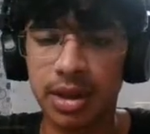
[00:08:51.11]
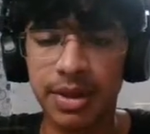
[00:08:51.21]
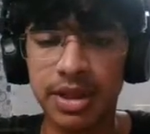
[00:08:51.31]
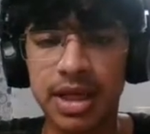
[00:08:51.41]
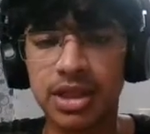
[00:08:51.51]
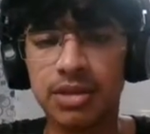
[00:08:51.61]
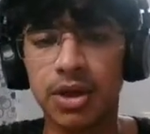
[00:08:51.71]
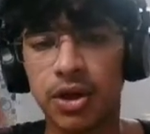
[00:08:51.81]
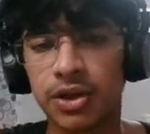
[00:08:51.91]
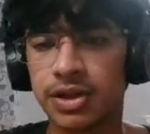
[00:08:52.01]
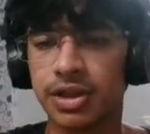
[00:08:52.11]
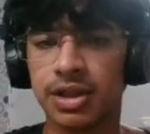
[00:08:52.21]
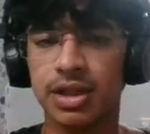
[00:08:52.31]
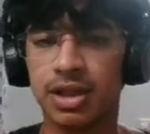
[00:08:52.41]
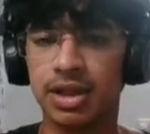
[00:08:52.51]
comment section because
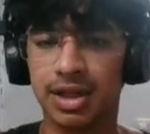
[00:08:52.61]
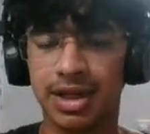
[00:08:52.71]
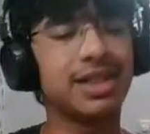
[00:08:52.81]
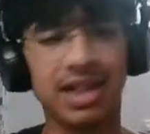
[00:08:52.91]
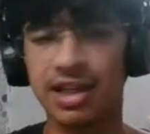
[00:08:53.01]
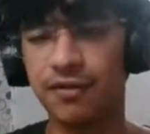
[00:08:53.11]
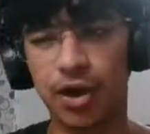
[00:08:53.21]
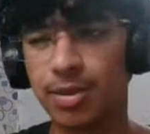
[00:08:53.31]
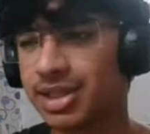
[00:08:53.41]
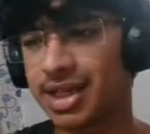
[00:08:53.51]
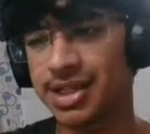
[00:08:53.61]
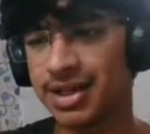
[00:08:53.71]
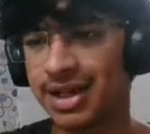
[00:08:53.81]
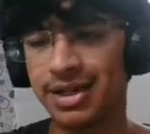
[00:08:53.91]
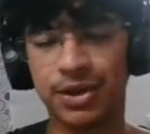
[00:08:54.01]
it's an informal
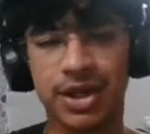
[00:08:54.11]
session, right?